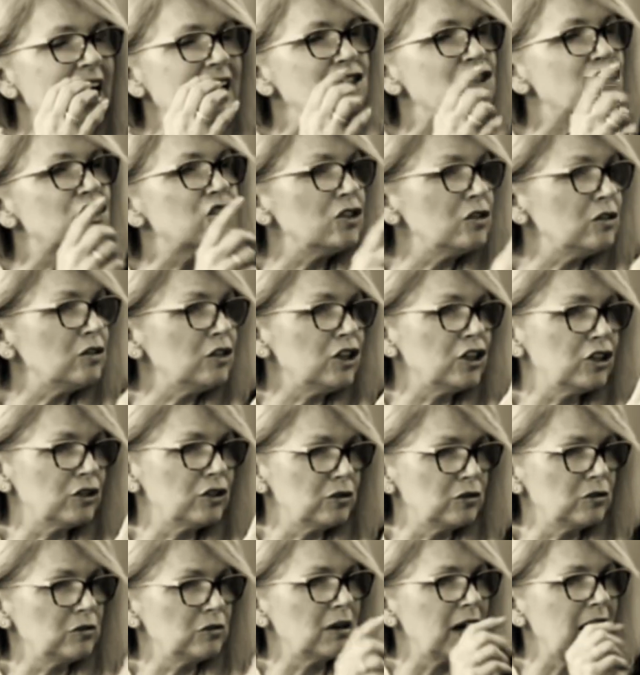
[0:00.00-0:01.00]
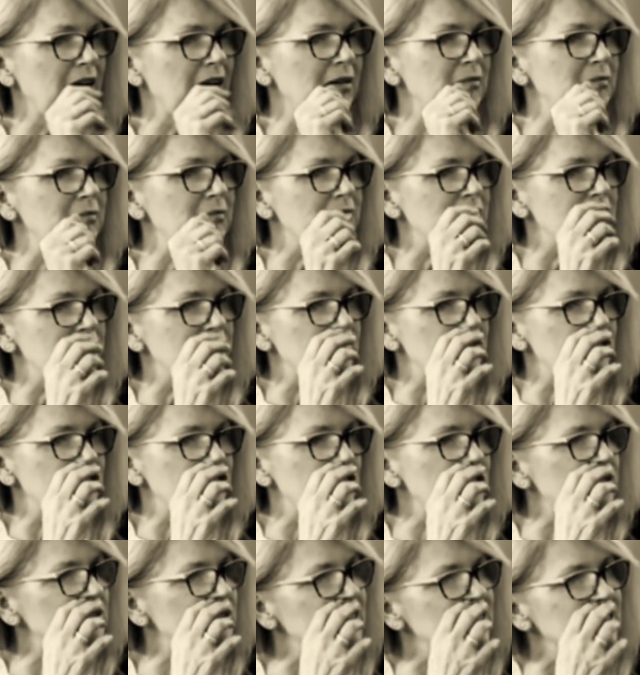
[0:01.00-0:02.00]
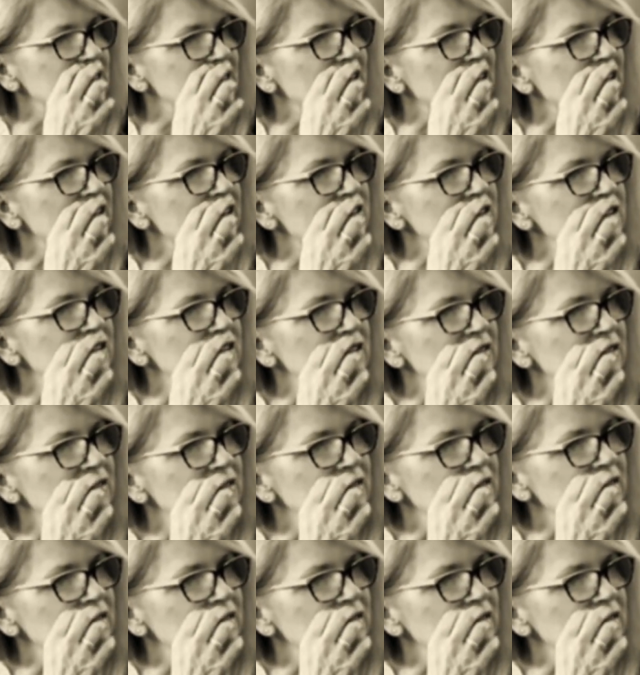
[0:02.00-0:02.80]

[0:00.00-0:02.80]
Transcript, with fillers: I didn't know it was this bad, and it won't convince